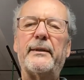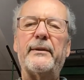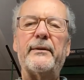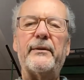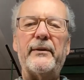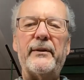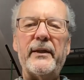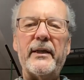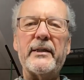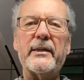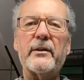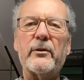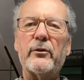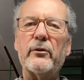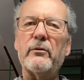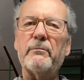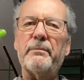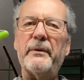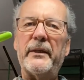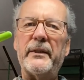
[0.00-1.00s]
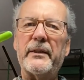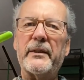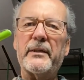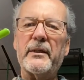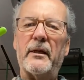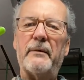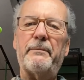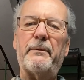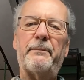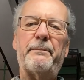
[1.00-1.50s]
this could be the
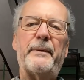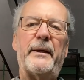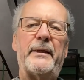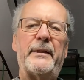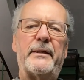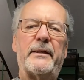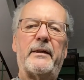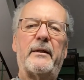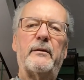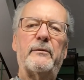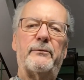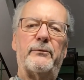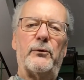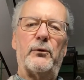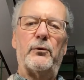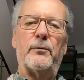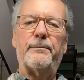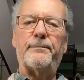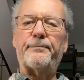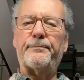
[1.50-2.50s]
type of pen to go for.